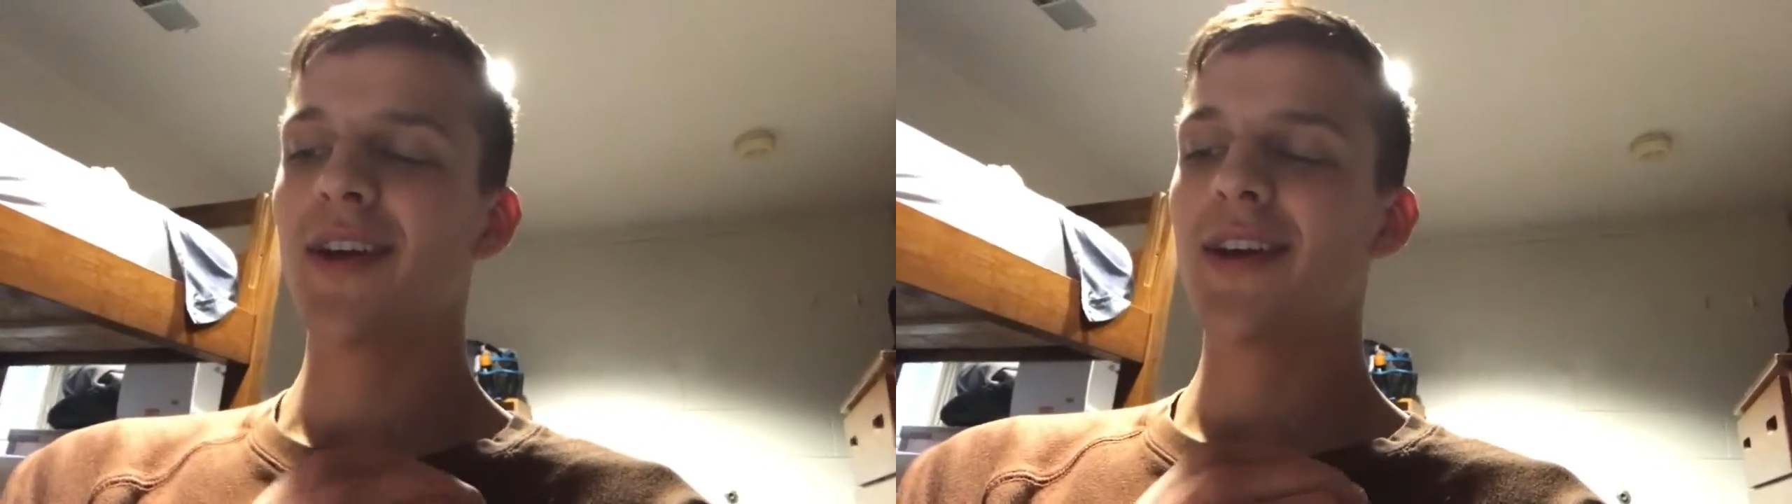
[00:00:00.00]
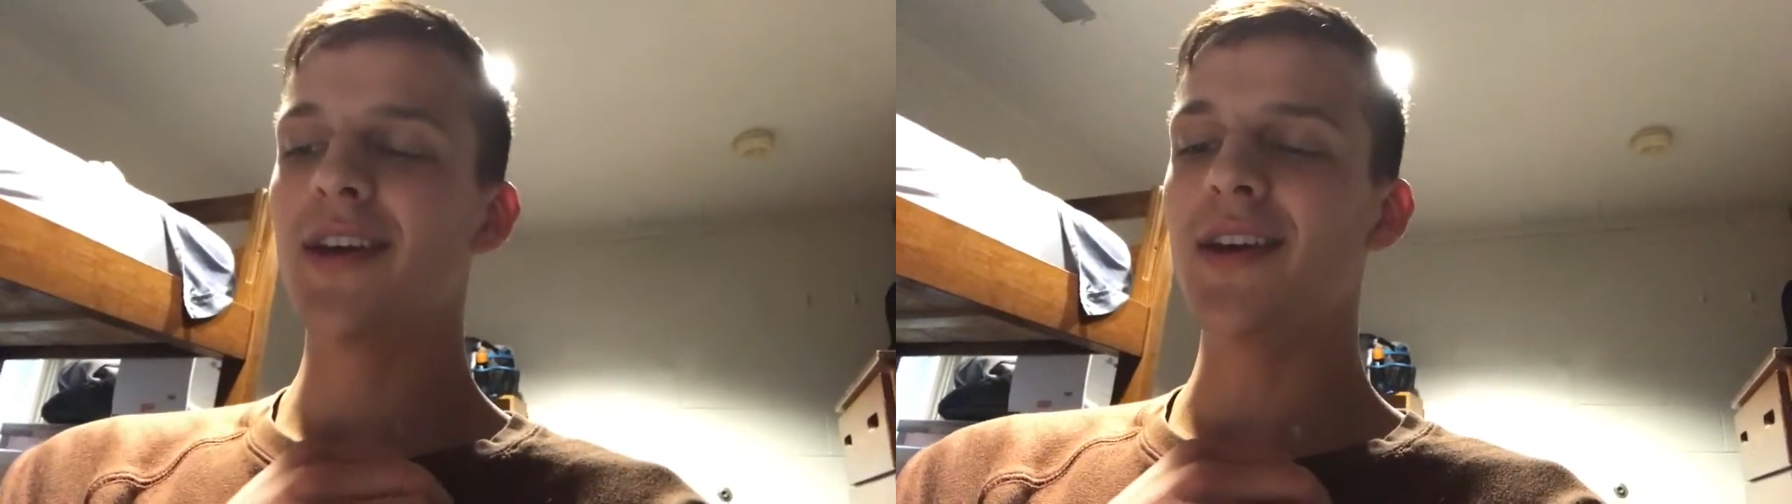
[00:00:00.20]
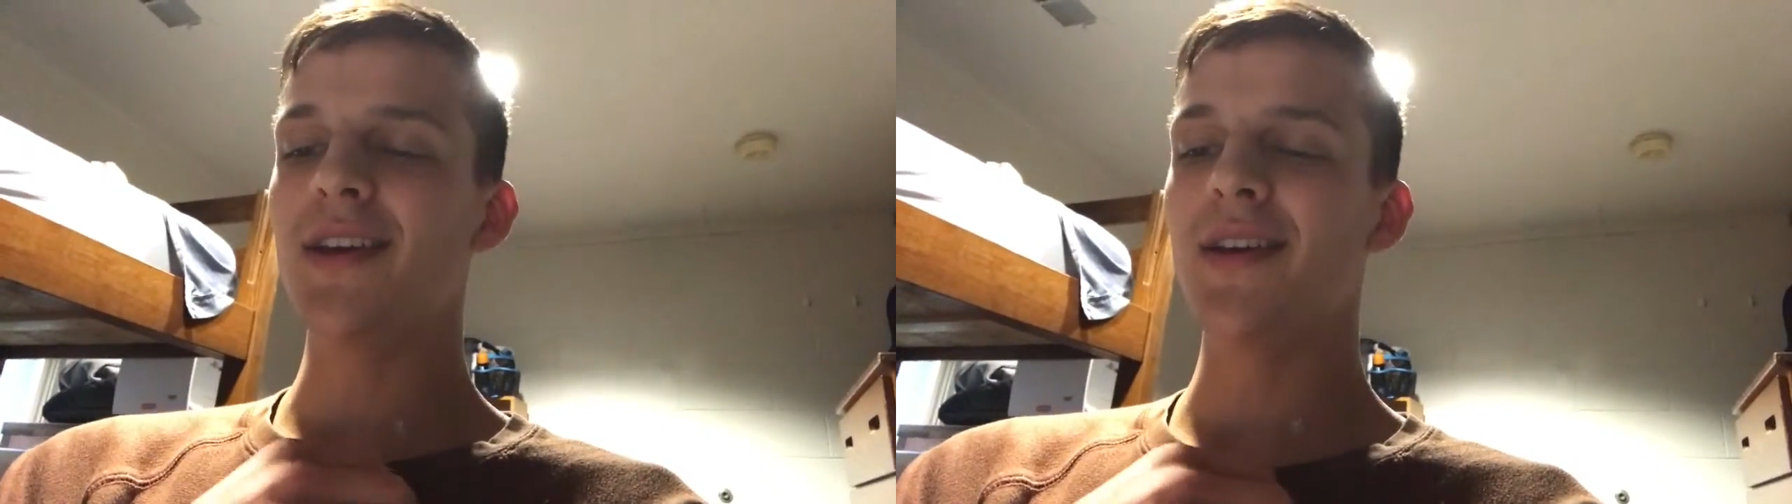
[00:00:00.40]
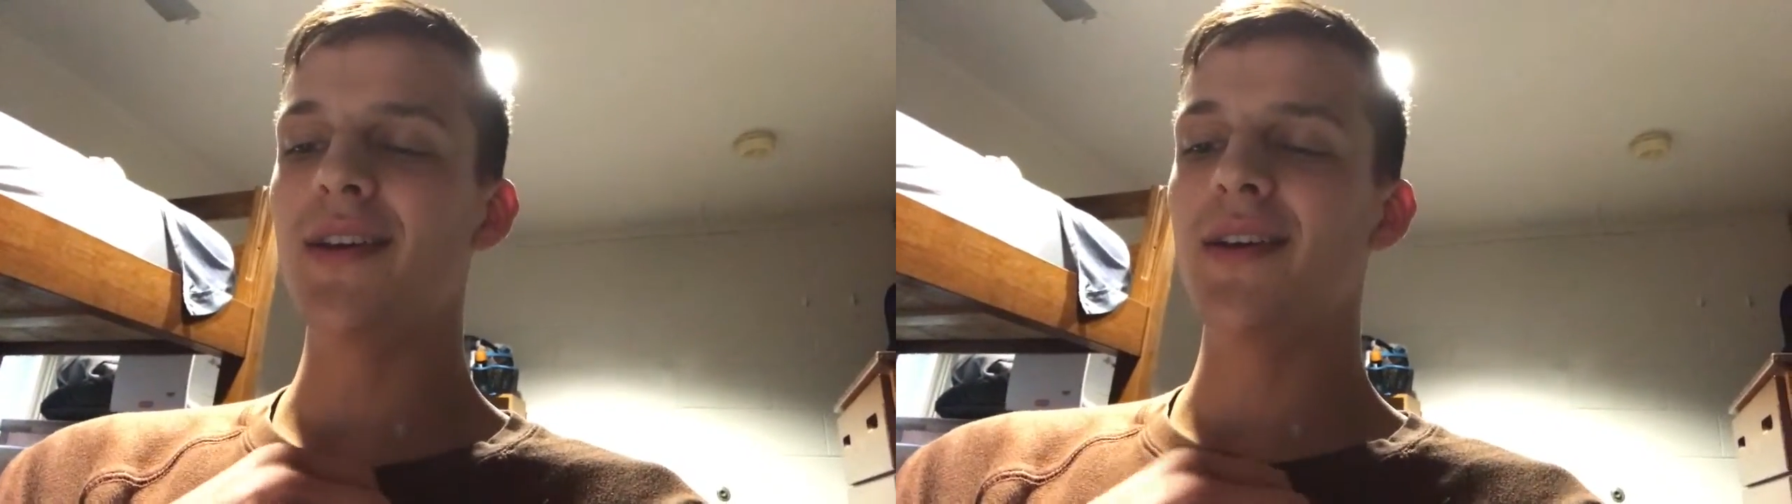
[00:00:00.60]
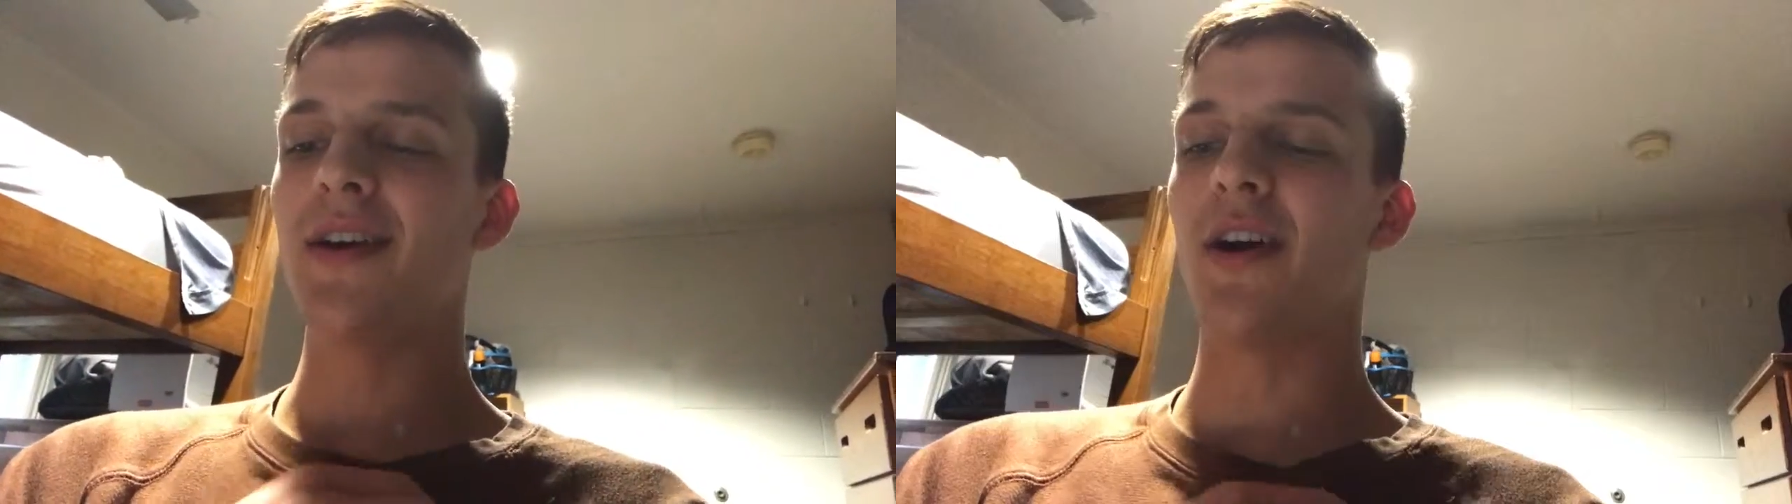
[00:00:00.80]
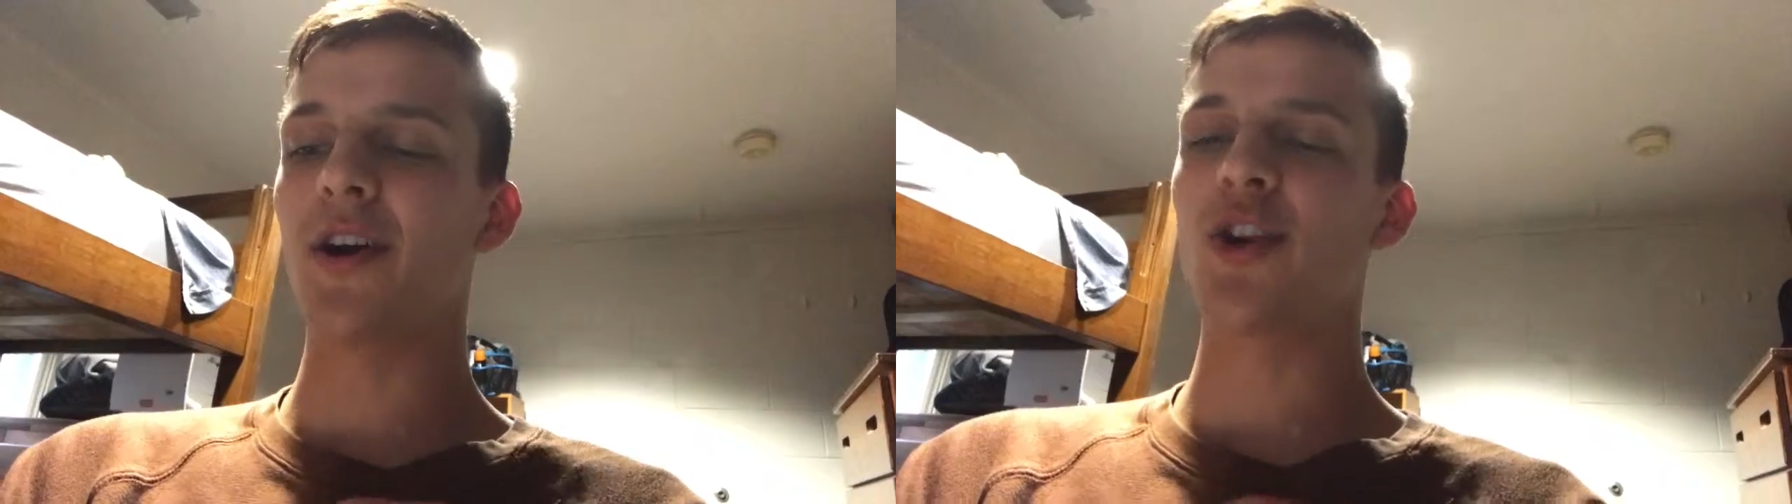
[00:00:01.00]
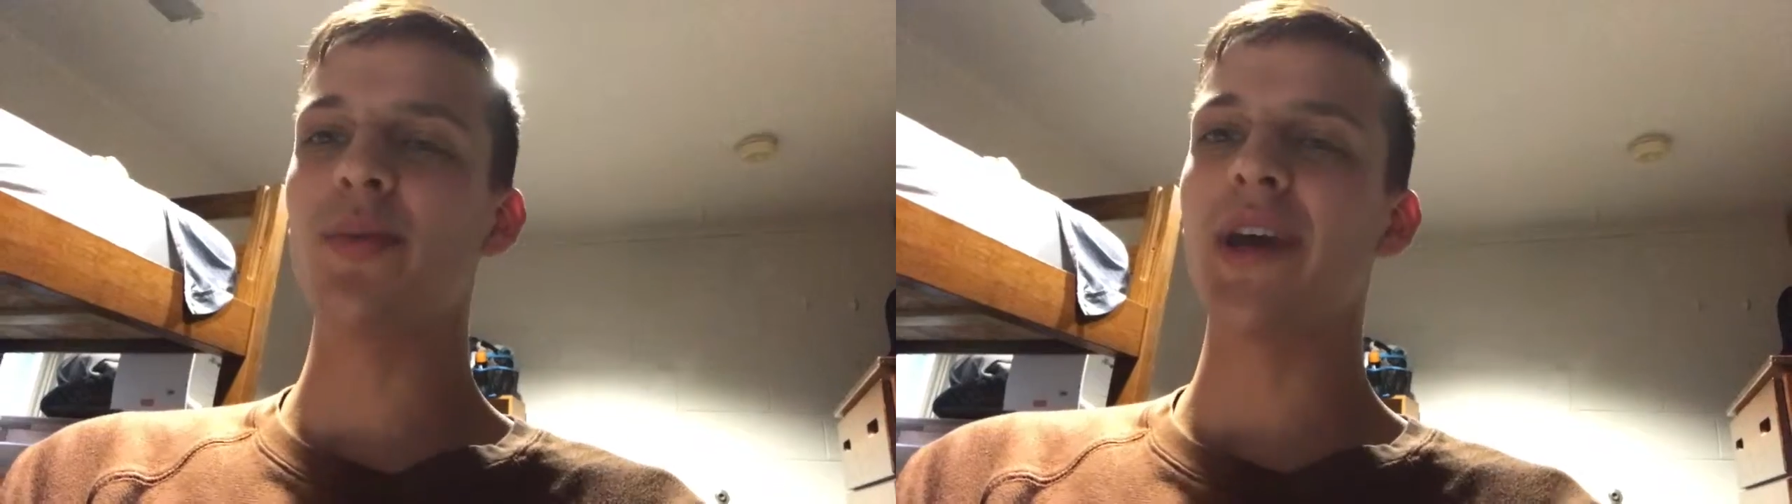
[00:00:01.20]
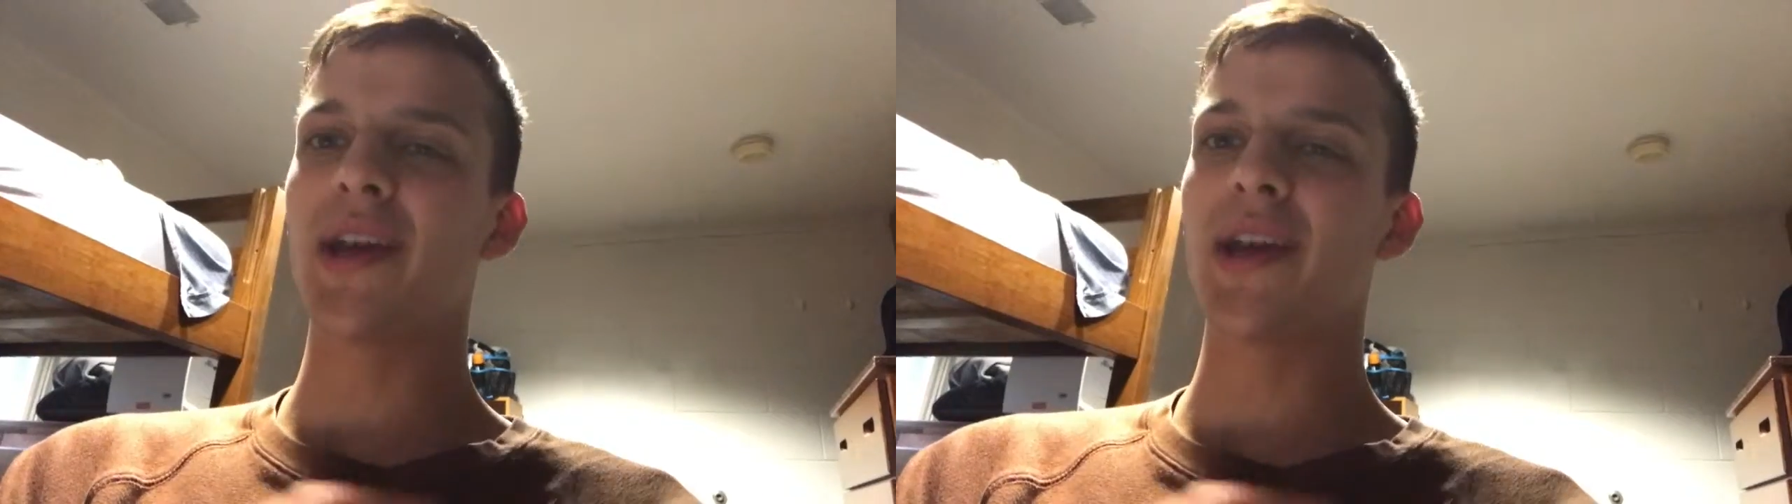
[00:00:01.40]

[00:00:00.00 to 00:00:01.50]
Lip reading: He arguably